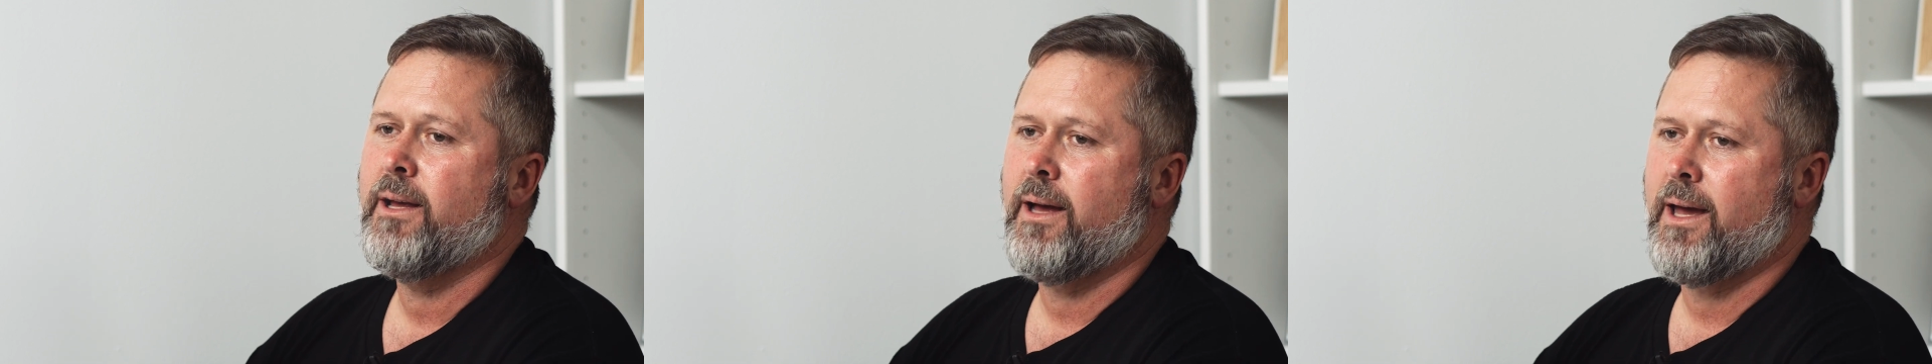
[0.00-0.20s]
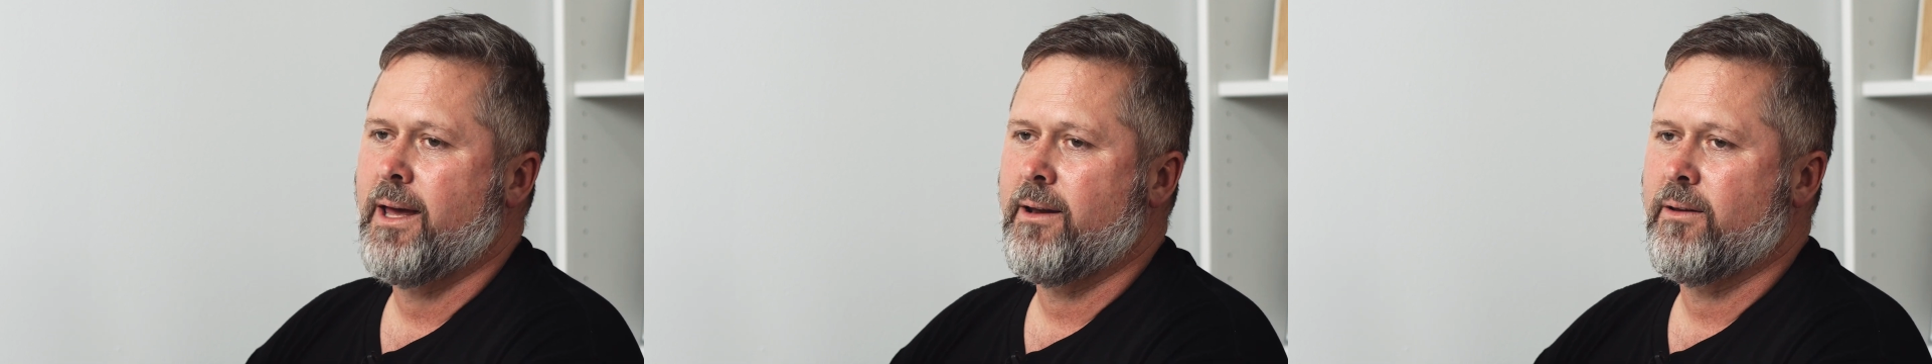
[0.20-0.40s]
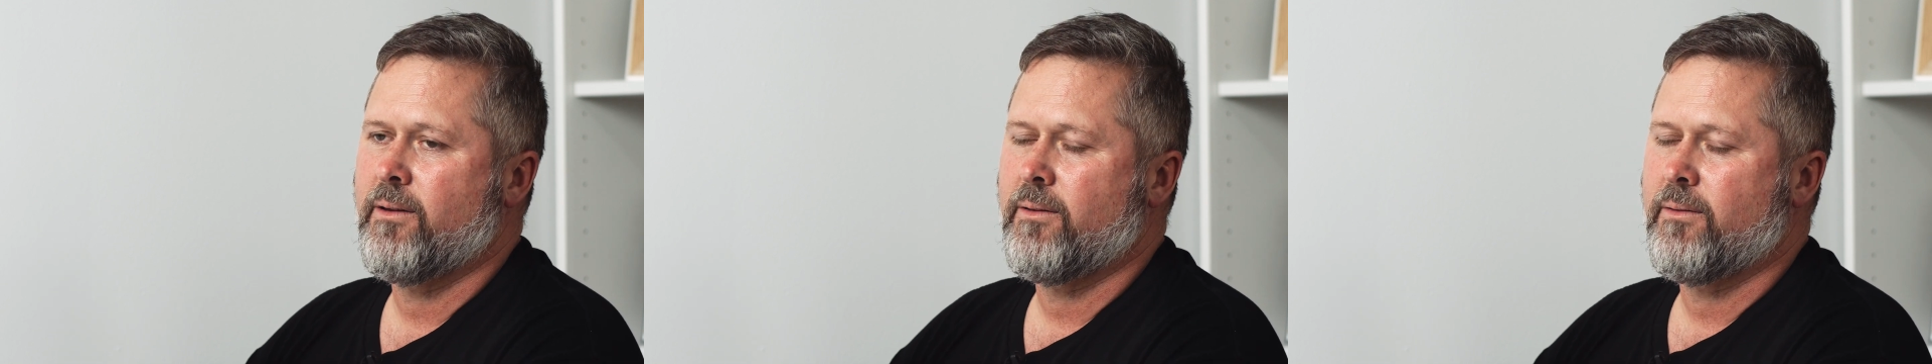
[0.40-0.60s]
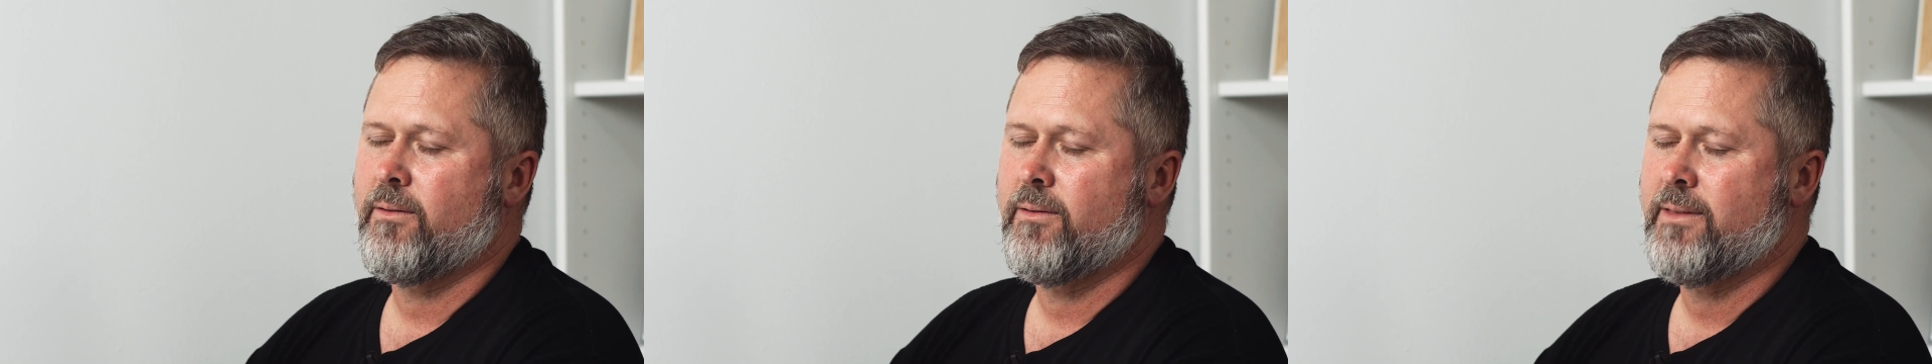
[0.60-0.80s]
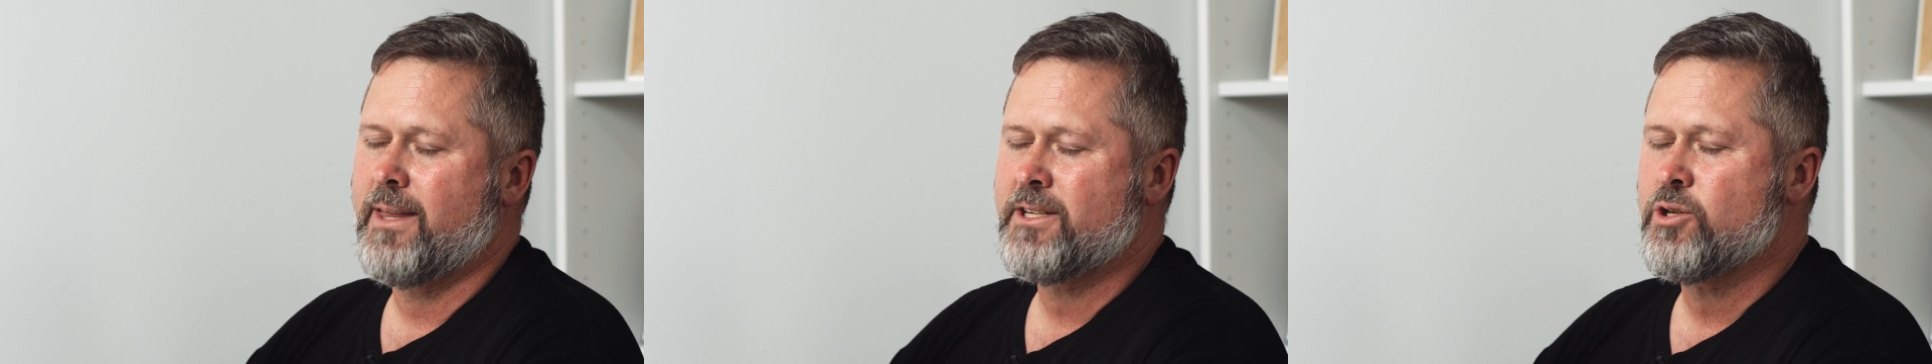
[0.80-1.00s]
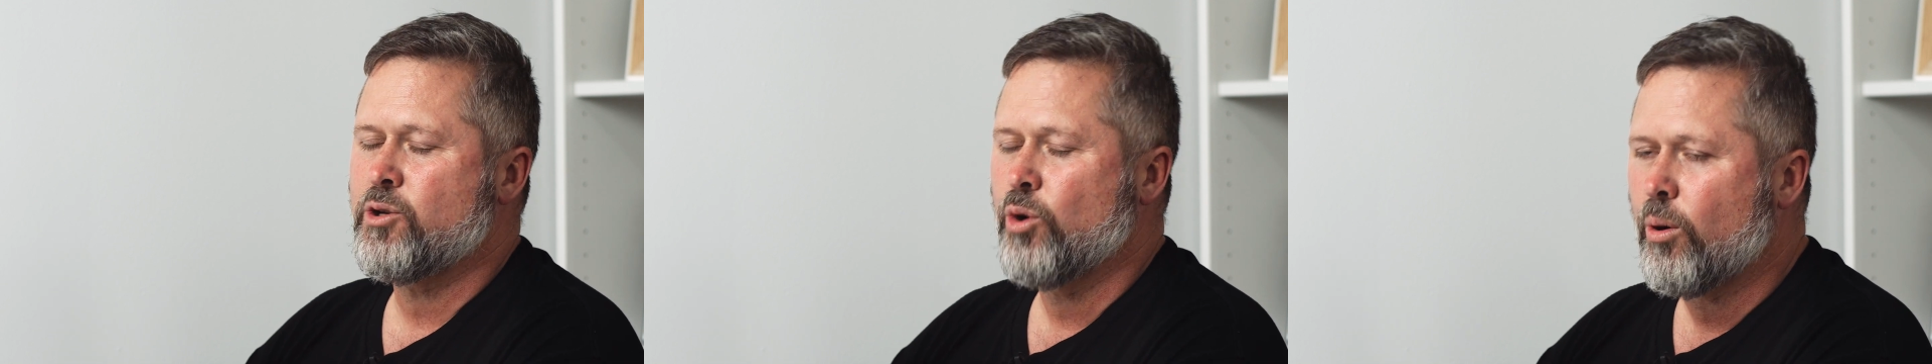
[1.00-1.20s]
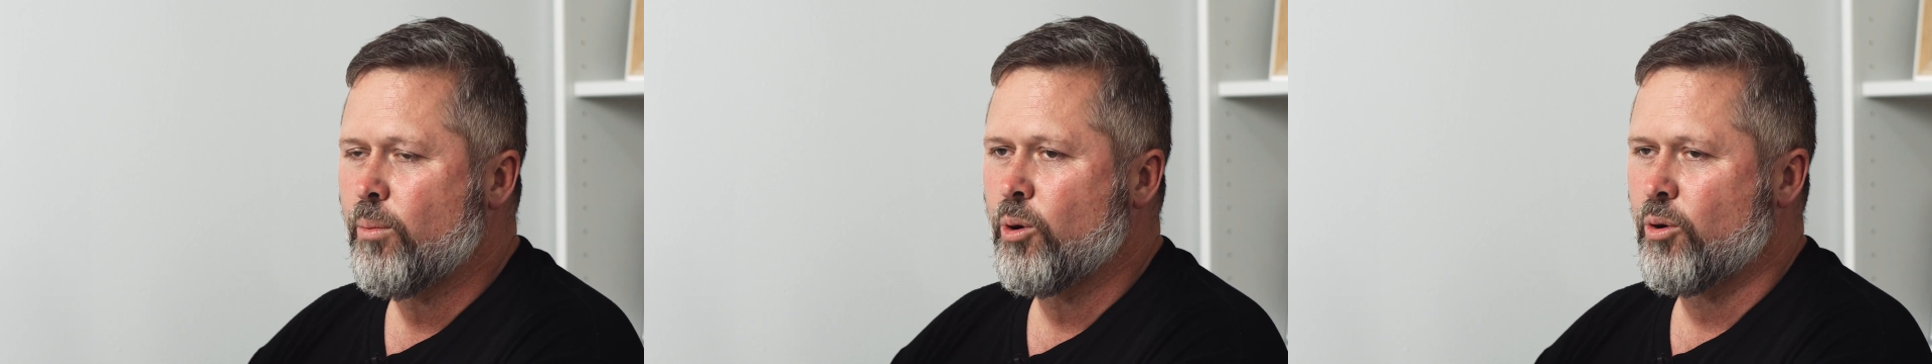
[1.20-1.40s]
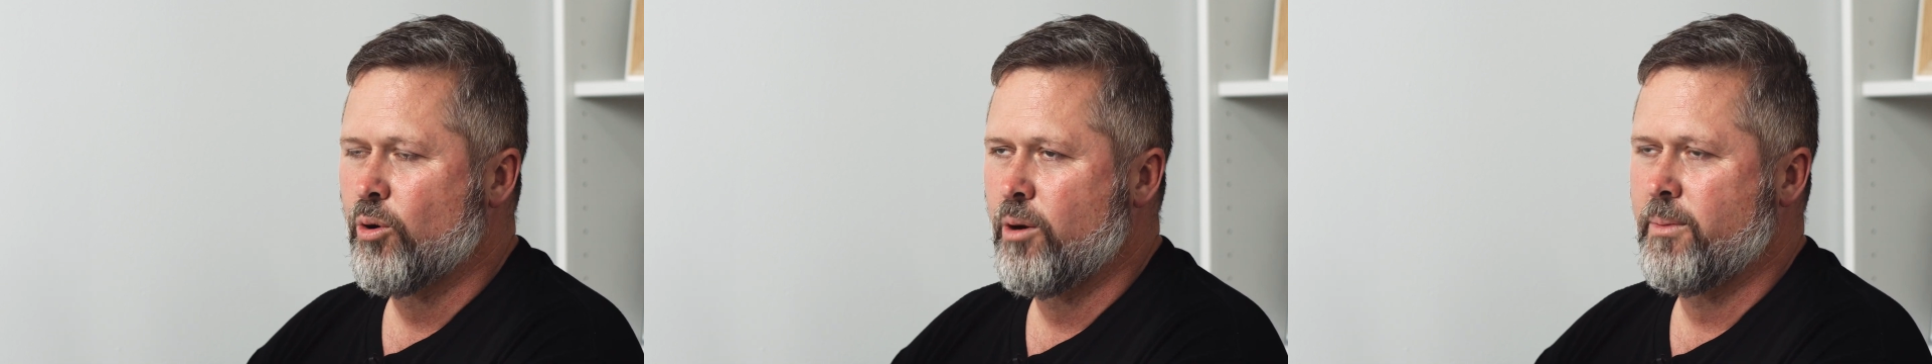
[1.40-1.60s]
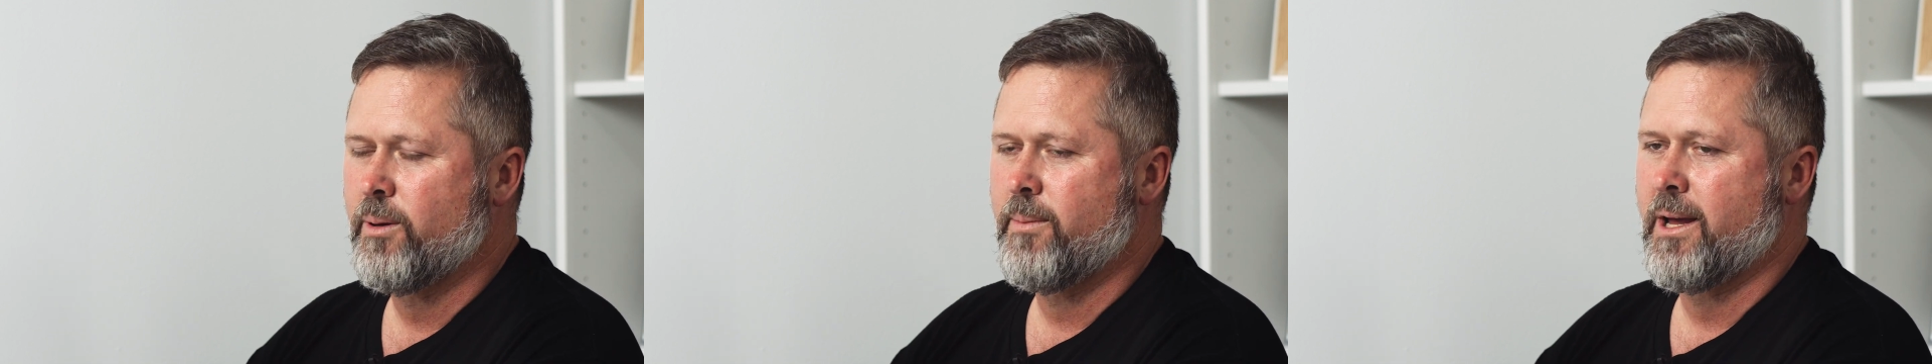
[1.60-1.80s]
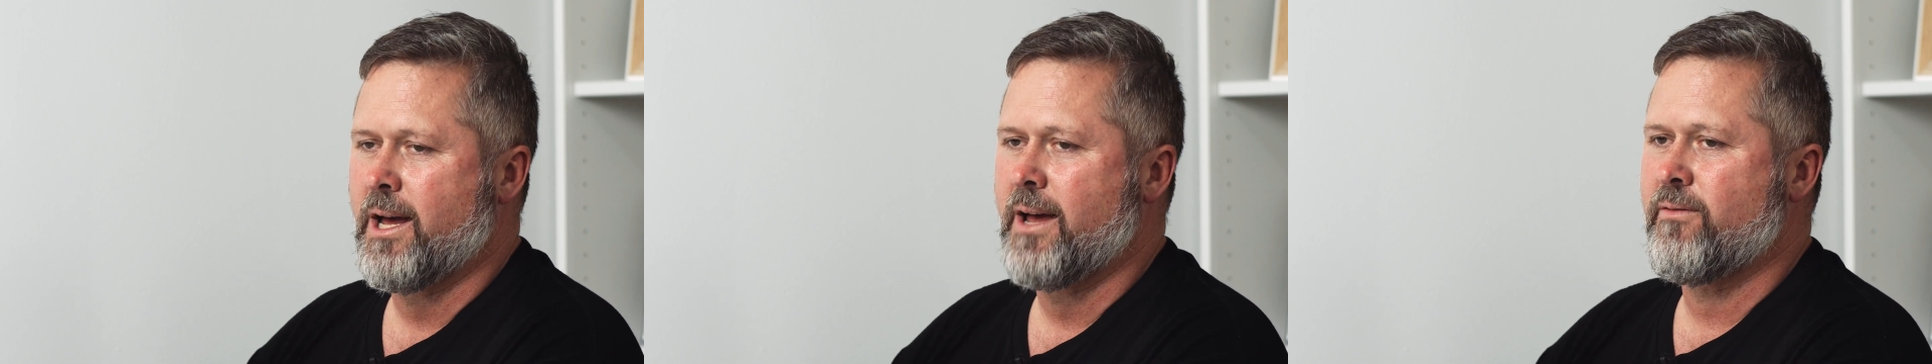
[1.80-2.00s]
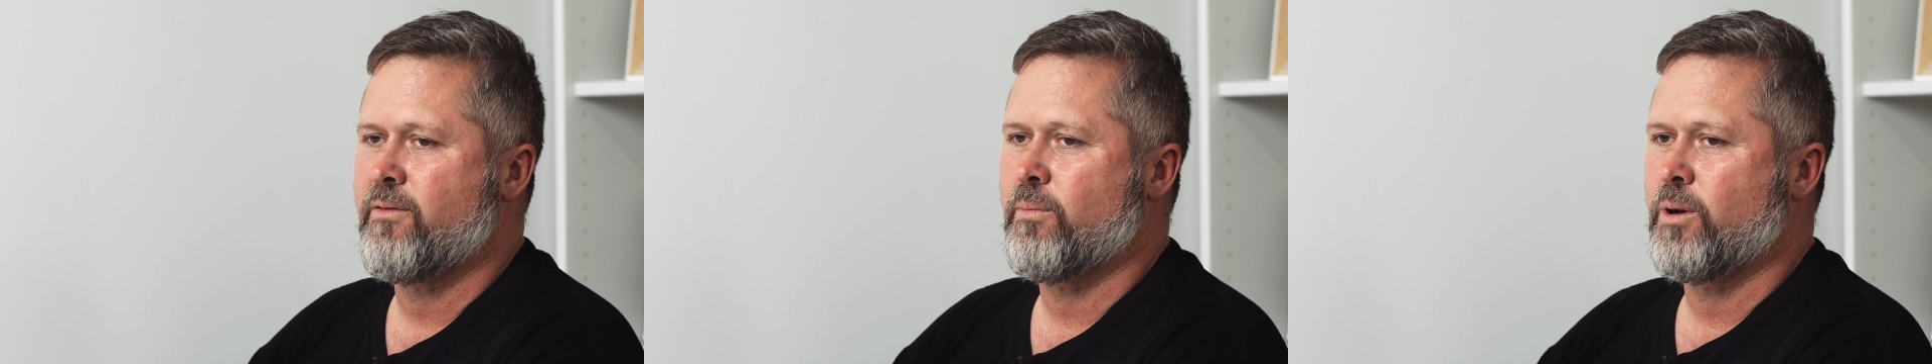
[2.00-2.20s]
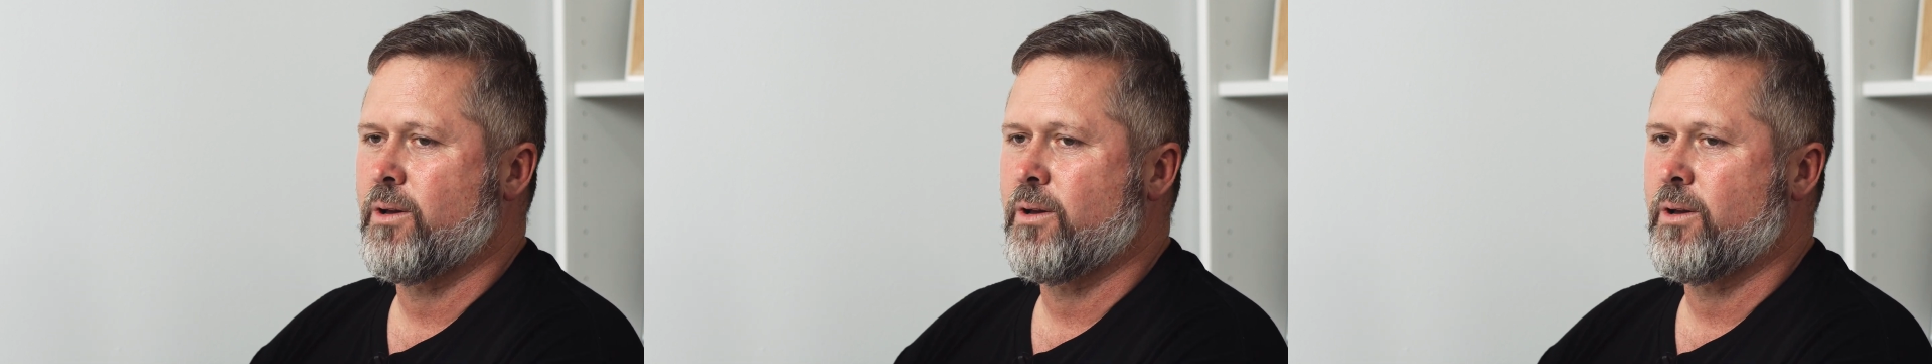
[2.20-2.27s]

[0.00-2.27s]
and that's a normal grooming behaviour,